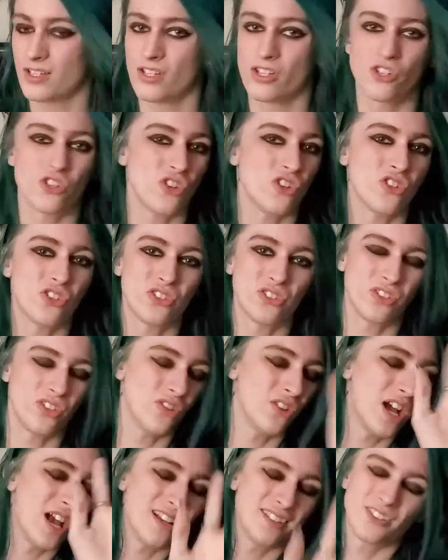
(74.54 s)
She just, you
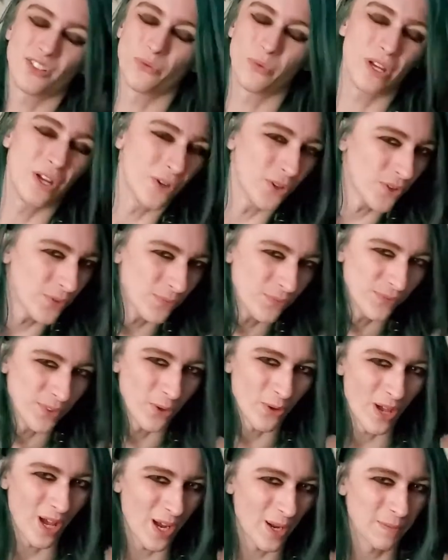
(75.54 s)
guys are weird,
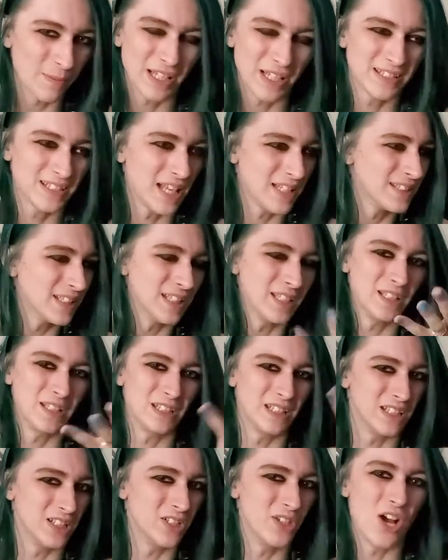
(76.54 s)
okay? That's that's it.
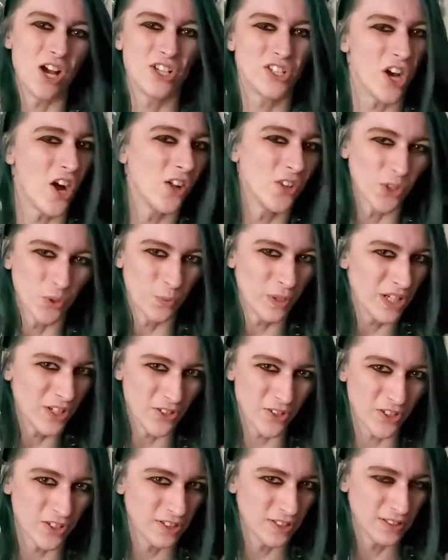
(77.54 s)
You y'all are
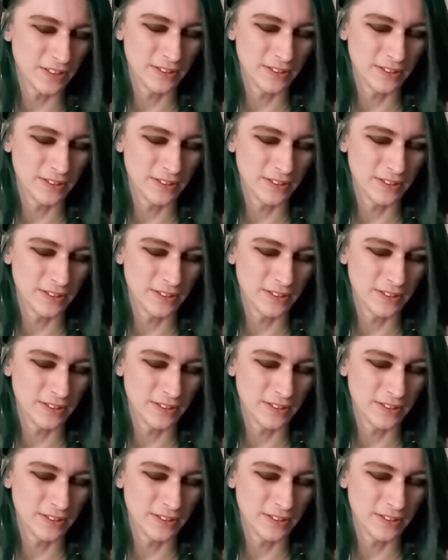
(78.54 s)
weird.